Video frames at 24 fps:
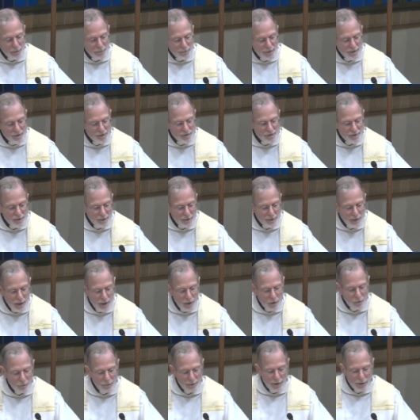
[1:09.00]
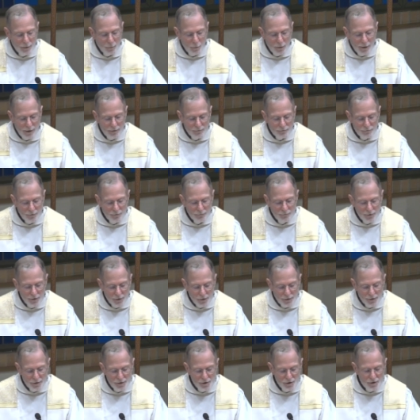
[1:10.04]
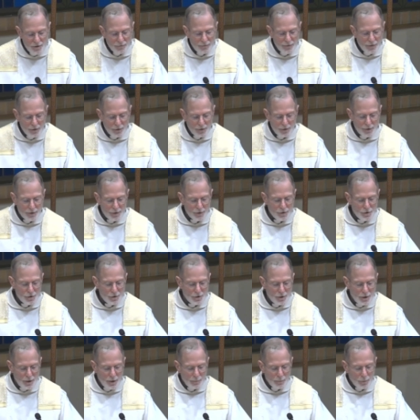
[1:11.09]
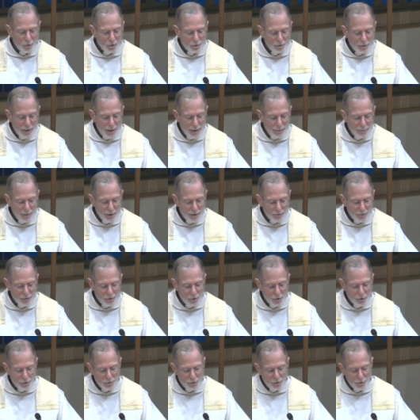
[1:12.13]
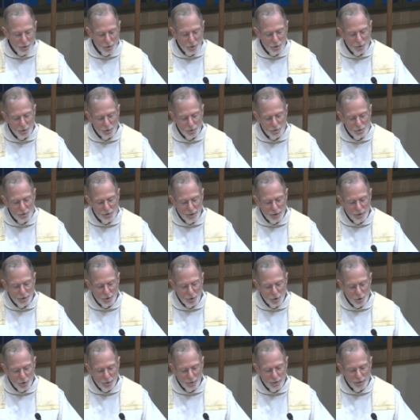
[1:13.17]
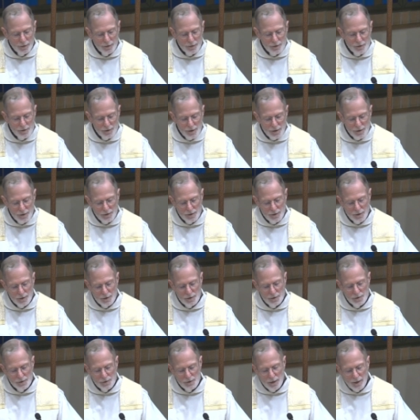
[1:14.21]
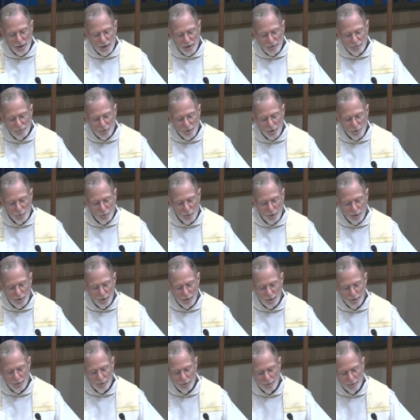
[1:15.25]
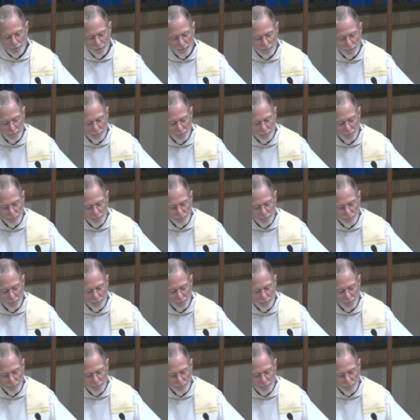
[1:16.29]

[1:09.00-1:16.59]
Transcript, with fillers: Then they set out and went from village to village proclaiming the good news and curing diseases everywhere.